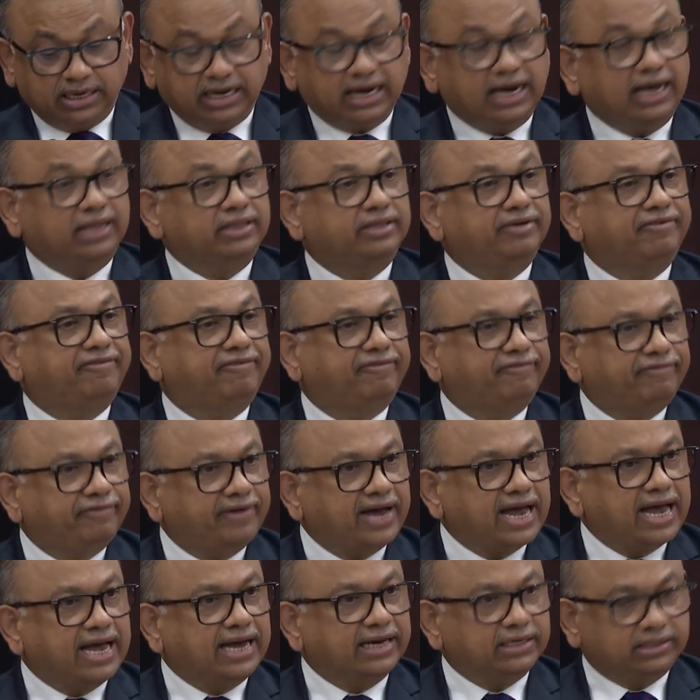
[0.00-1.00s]
and the
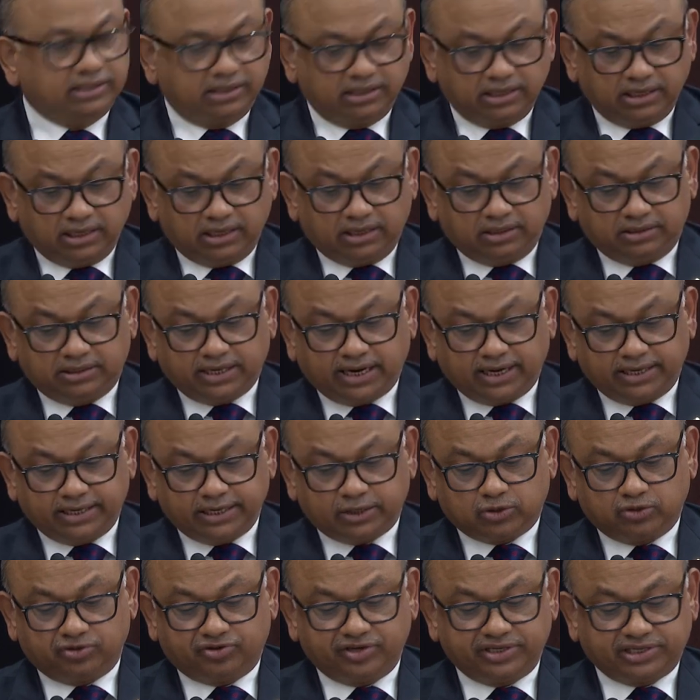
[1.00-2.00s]
fact that he
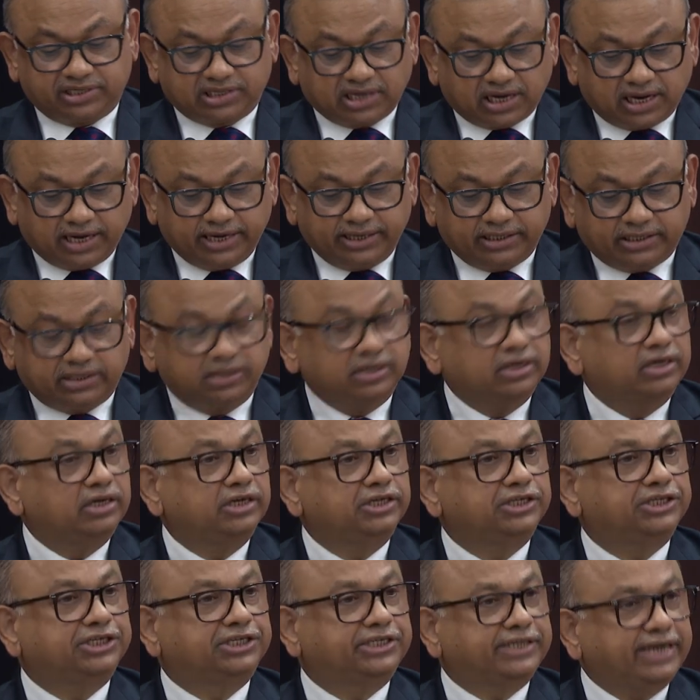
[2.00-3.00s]
could recite
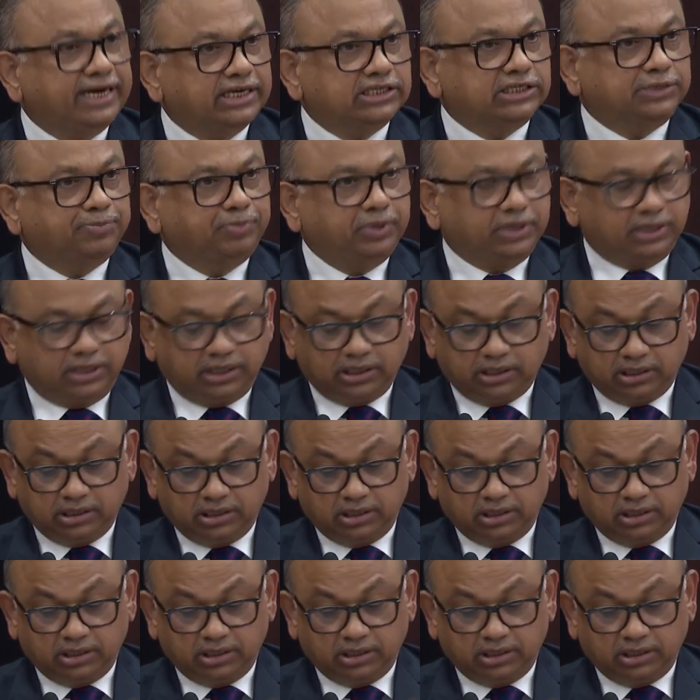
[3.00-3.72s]
Shakespeare,